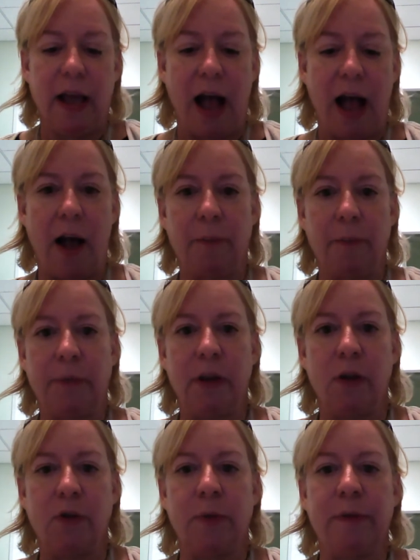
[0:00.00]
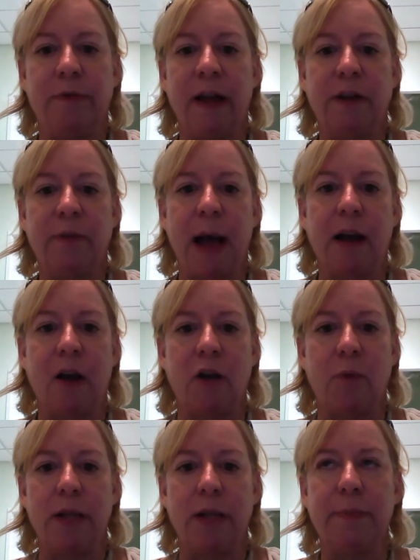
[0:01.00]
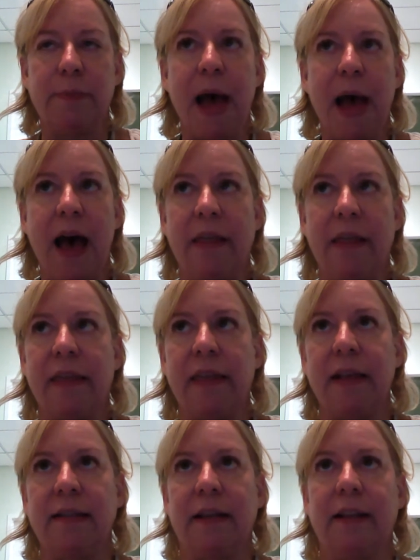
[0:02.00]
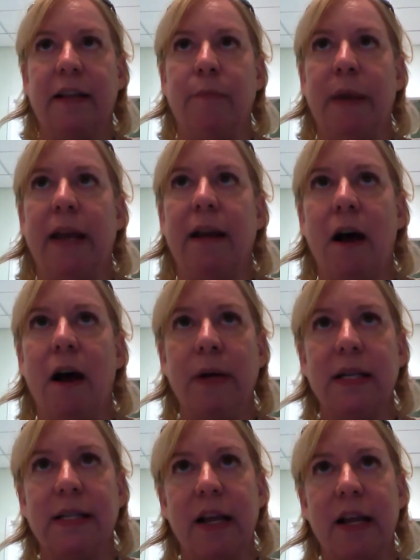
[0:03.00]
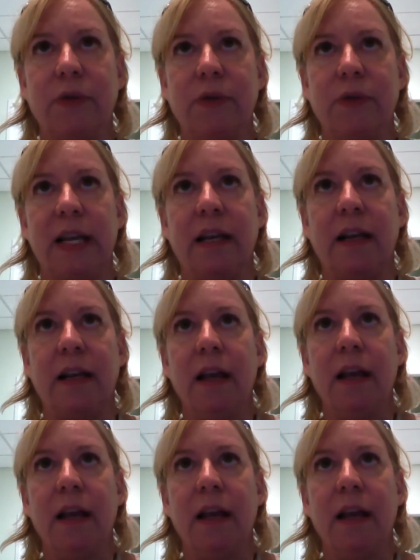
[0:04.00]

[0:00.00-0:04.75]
To reflect back on one's path is a little bit always interesting.